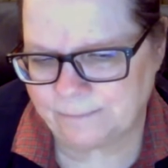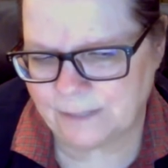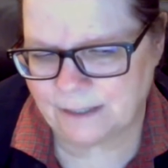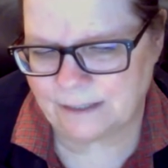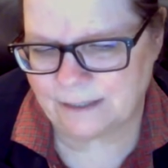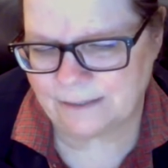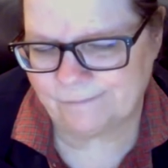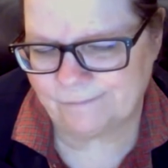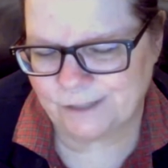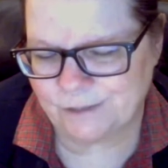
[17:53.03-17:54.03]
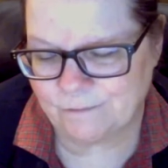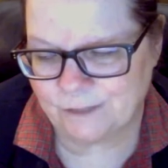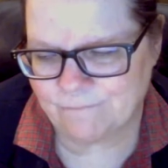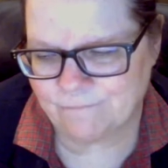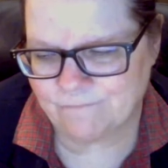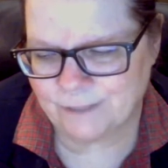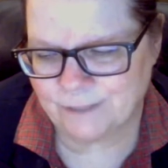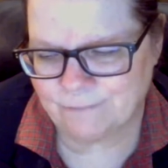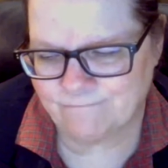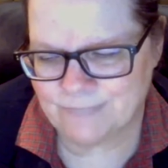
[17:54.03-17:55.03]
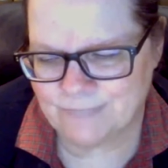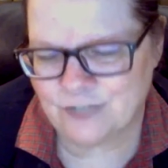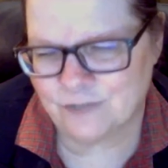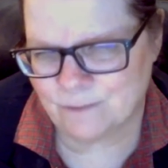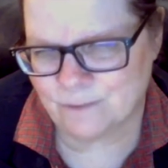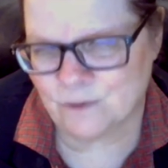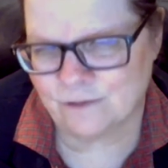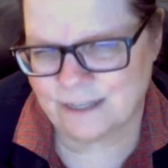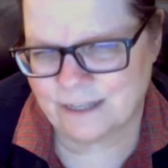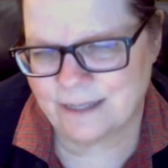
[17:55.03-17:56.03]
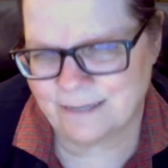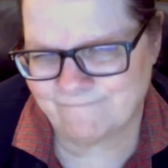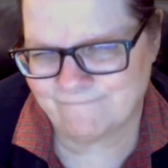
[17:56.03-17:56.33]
to issue some orders they think